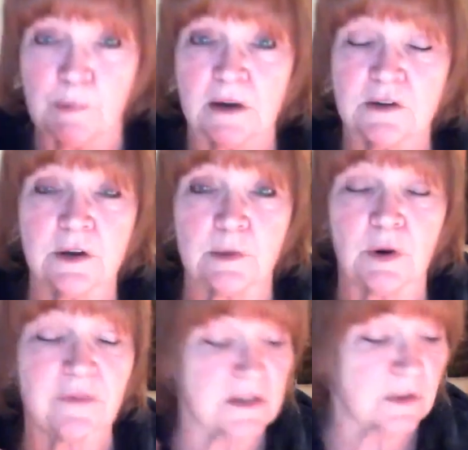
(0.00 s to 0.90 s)
to your
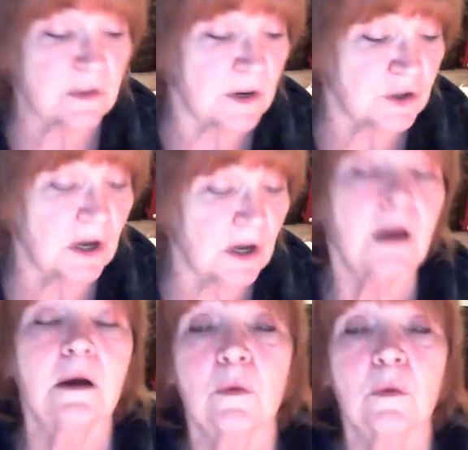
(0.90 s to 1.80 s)
previous question,
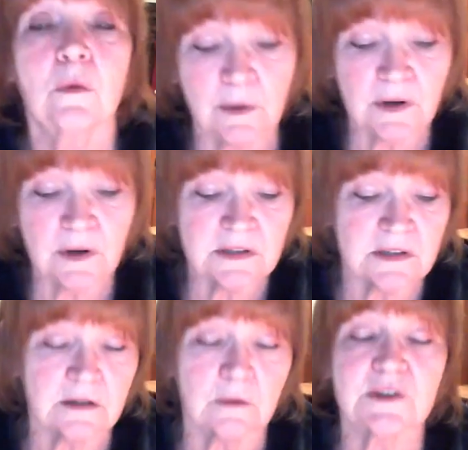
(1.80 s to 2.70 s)
when I released the
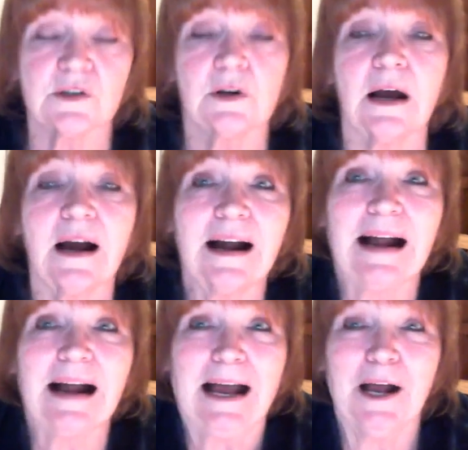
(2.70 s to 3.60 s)
Steel Wizard,
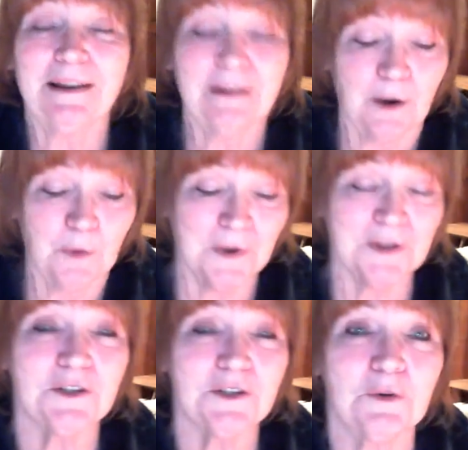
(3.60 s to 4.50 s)
I went
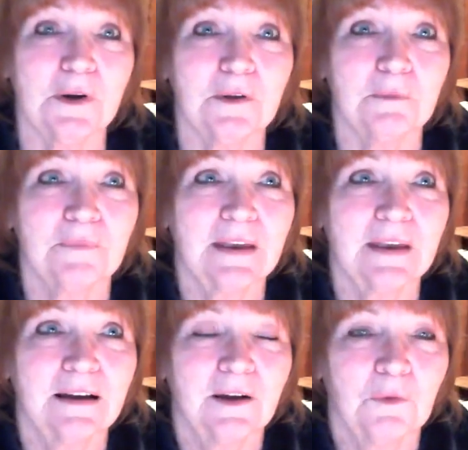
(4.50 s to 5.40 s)
to
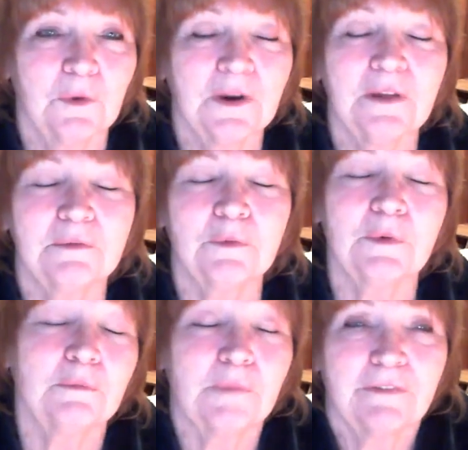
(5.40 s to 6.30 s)

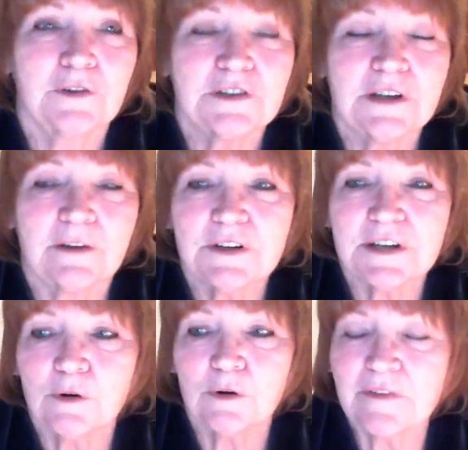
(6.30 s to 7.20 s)
my first ever
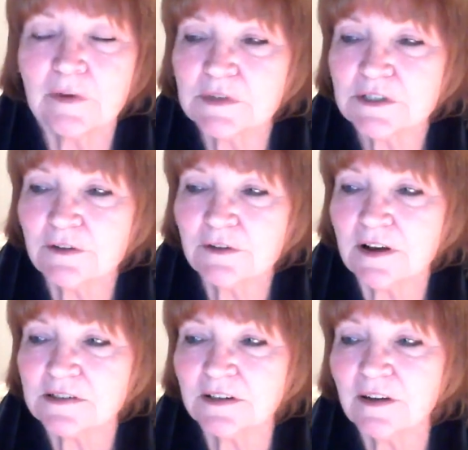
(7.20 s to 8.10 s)
tarot event was
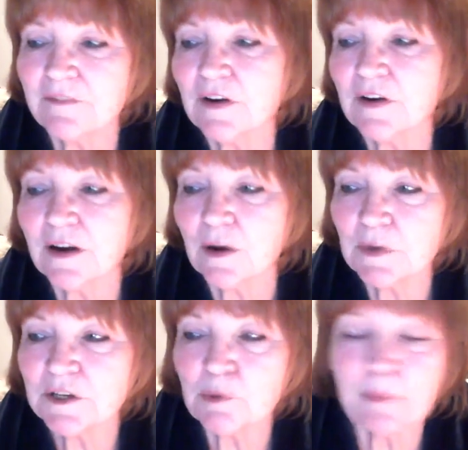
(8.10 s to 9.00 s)
2011, and I went
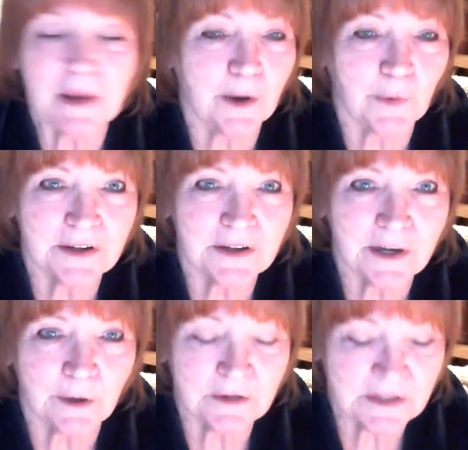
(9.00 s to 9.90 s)
to the Bay Area
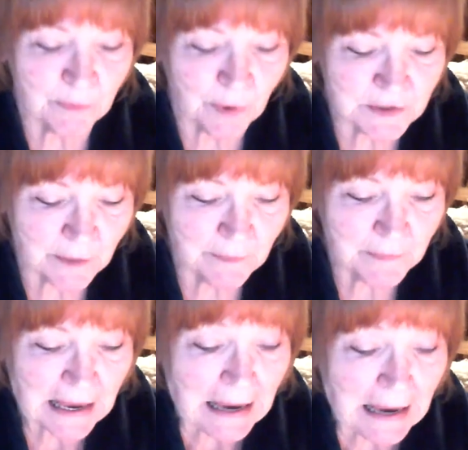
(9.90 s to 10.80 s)
Tarot Symposium
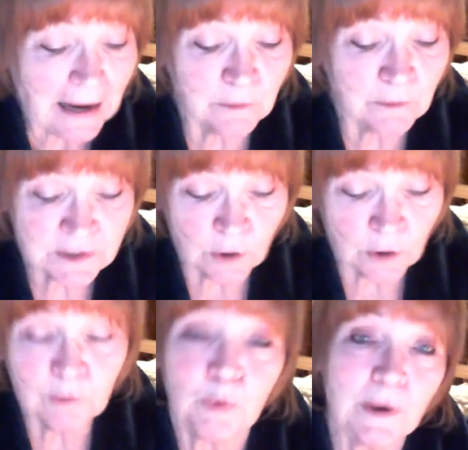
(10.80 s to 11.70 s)
and was
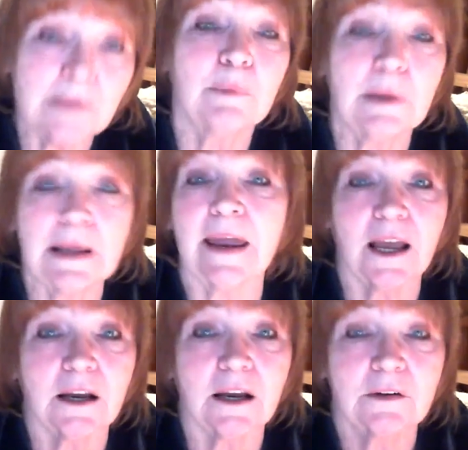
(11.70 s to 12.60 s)
told point
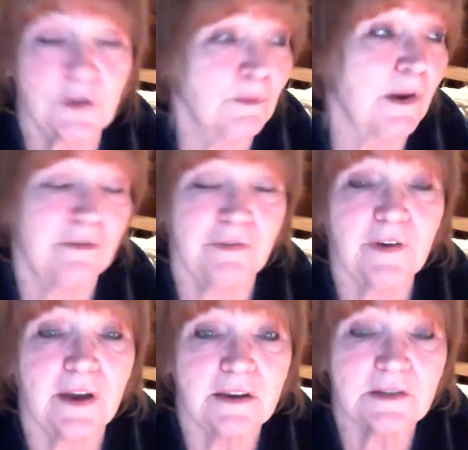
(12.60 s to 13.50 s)
blank to my
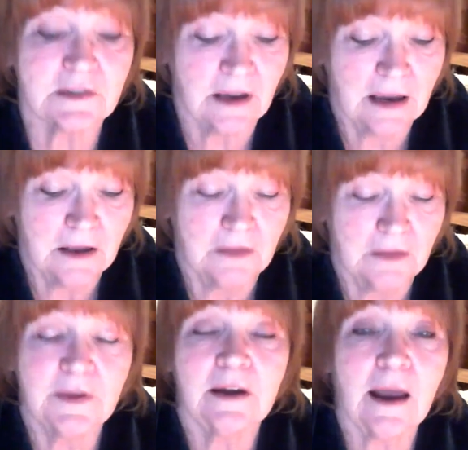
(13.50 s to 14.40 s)
face
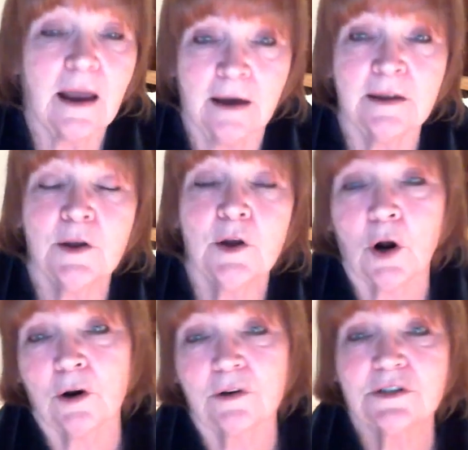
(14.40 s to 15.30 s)
that adding
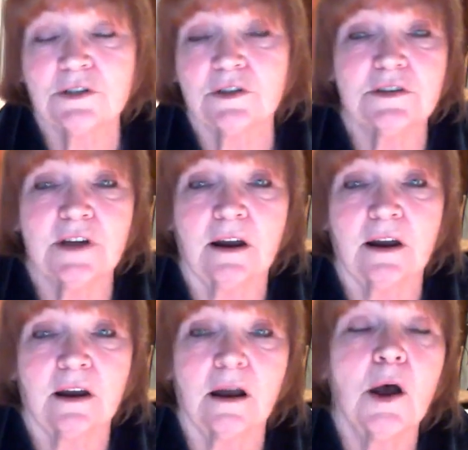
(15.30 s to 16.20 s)
cards to the
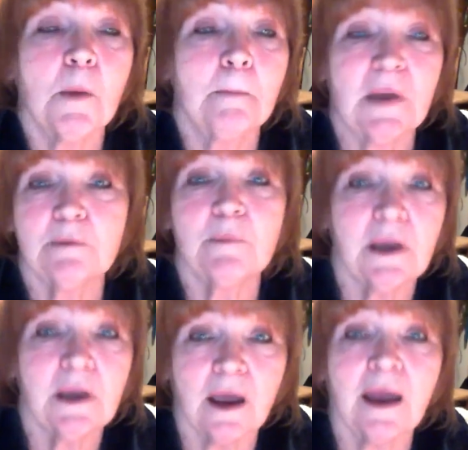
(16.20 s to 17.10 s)
deck made
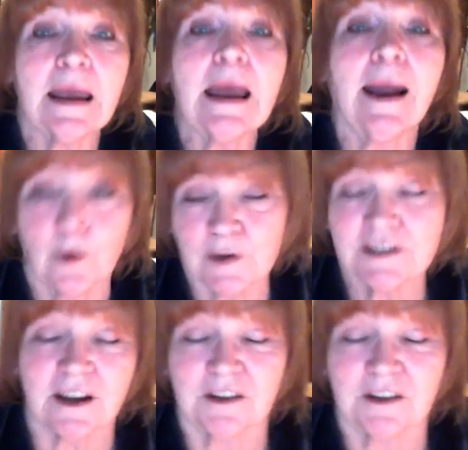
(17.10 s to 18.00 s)
me a heretic.